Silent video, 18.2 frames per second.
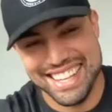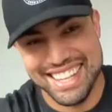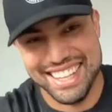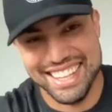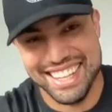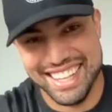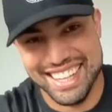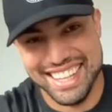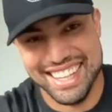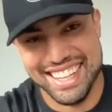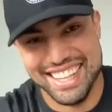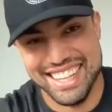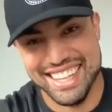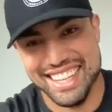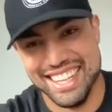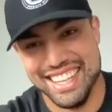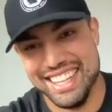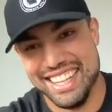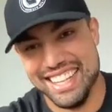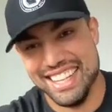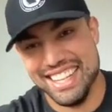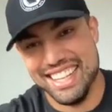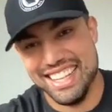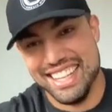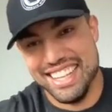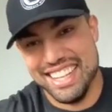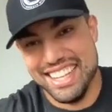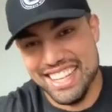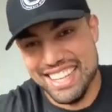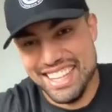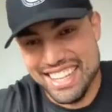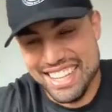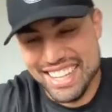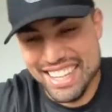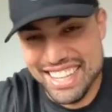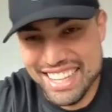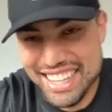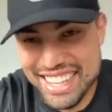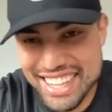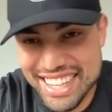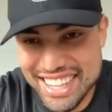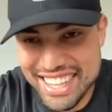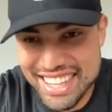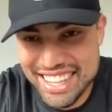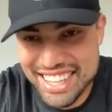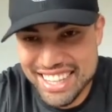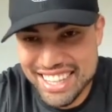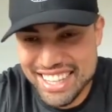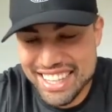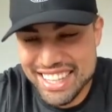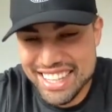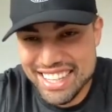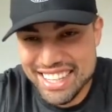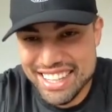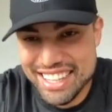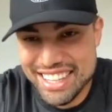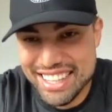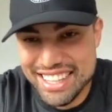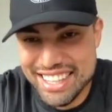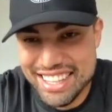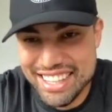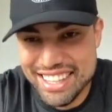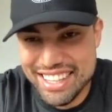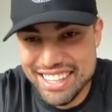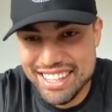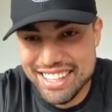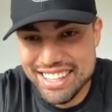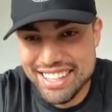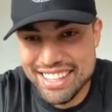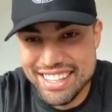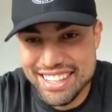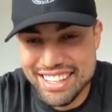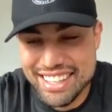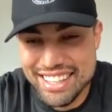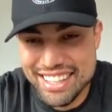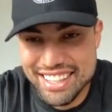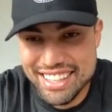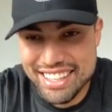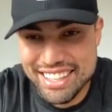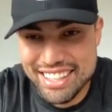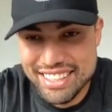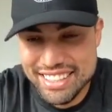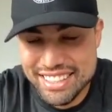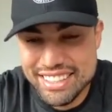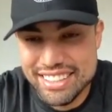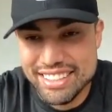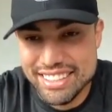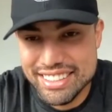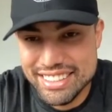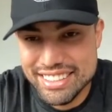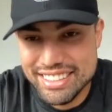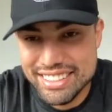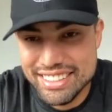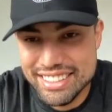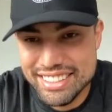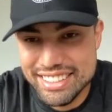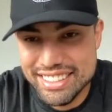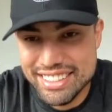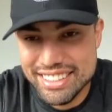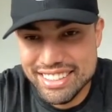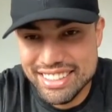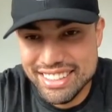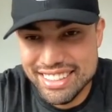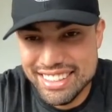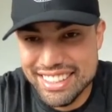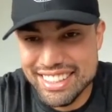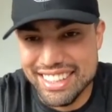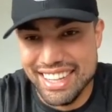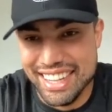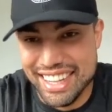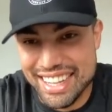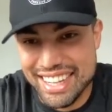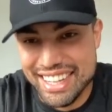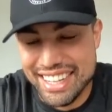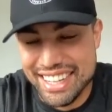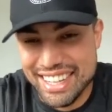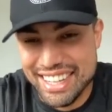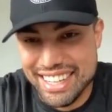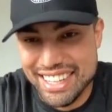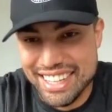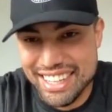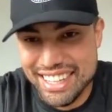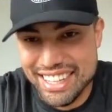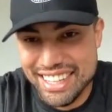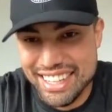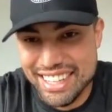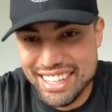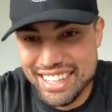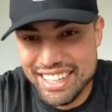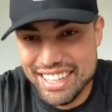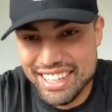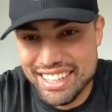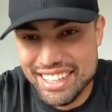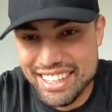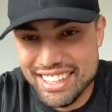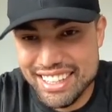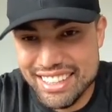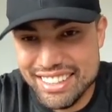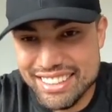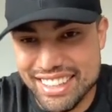The person shown says nothing.